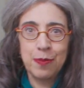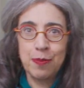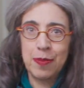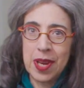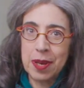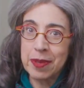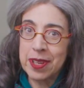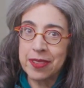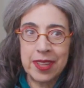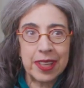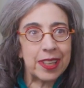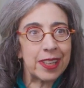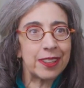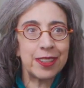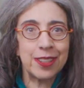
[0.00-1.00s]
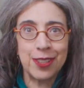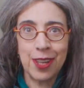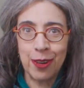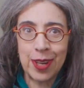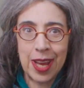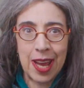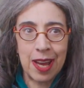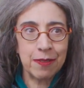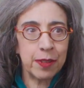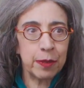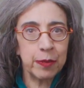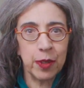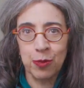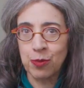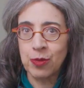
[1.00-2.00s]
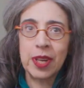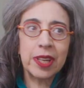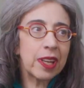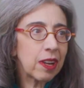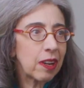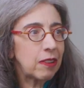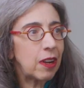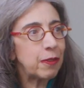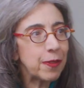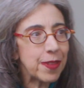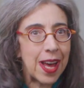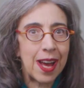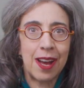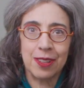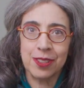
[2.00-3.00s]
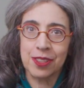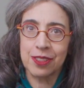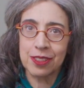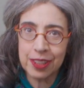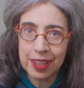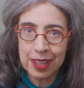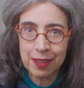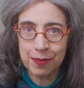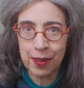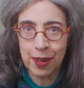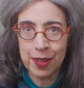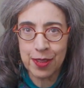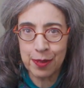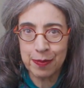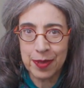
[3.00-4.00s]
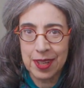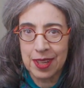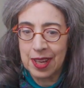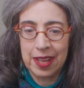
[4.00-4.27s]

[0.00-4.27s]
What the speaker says: Maybe thinking you don't have them, you're running all over the house looking for them,